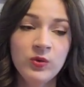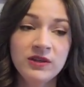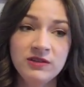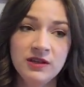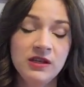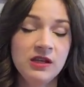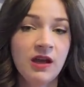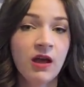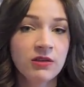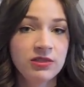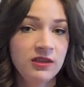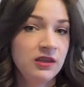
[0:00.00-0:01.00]
we did eat
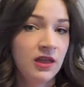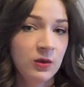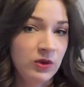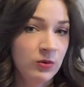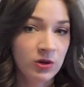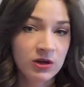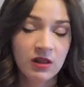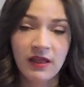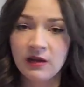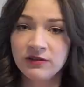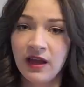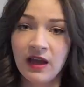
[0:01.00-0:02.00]
healthy. Like, we weren't
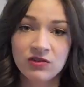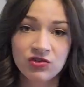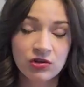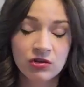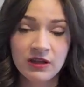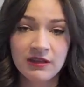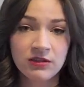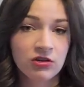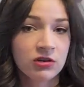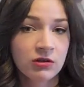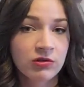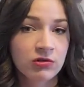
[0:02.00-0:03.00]
allowed to have sugary
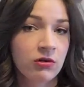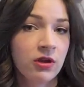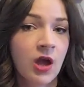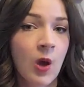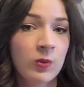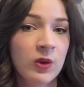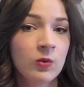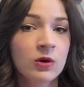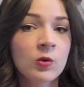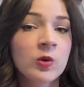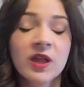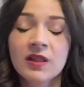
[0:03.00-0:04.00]
cereals growing up. We
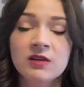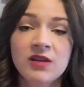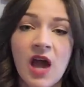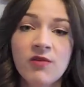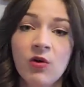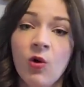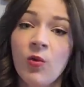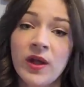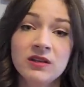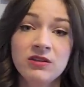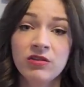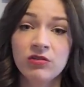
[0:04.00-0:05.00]
weren't really allowed to have a whole
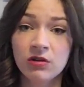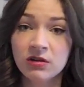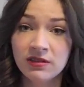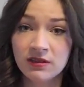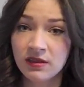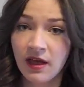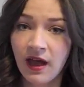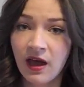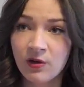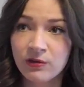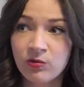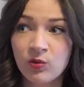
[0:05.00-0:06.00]
lot of desserts in the
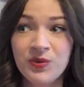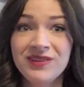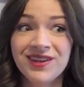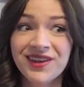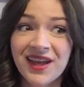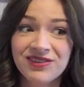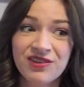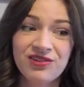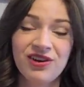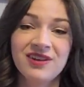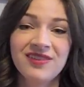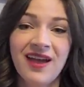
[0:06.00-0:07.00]
house. When we did get
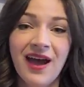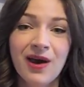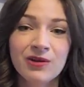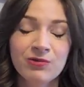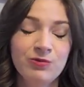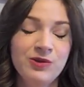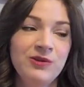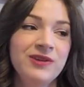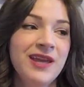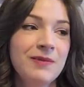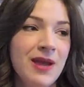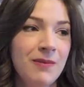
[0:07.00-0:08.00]
dessert in the house, when we would
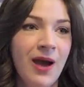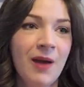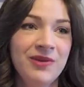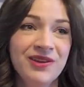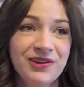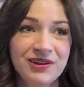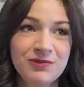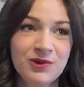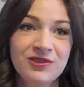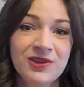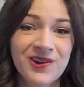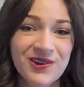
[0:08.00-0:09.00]
get my mom in a good
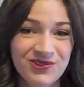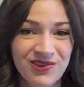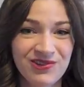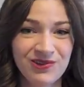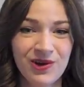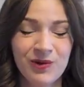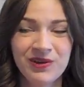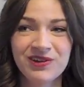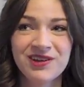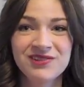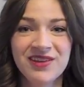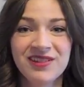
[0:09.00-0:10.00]
mood at the grocery store, we
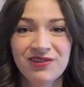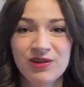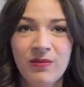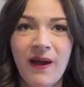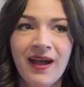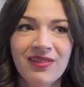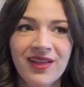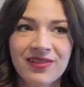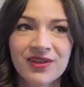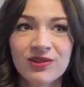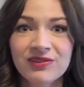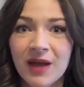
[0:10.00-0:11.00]
could convince her to buy like
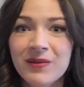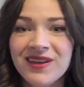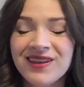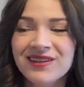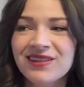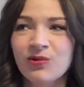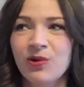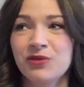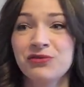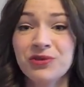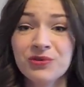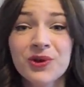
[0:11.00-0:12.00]
Little Debbie's or
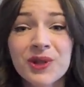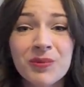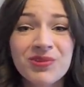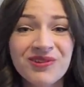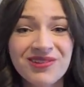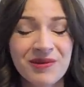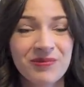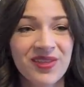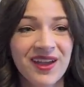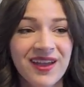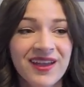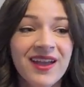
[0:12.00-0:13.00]
Fruit Roll-Ups or
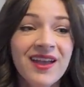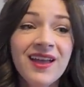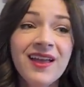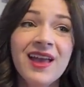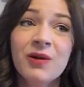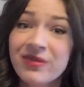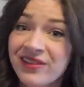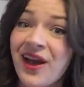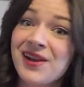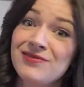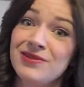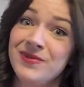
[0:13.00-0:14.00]
something. It was
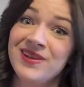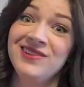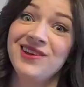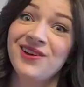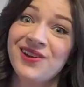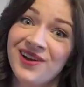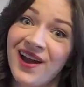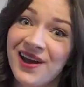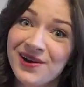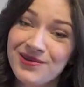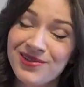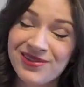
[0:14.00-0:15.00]
kind of a big deal in our
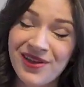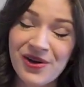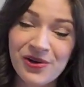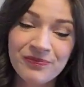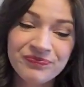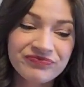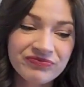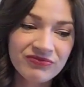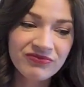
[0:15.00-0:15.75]
house. So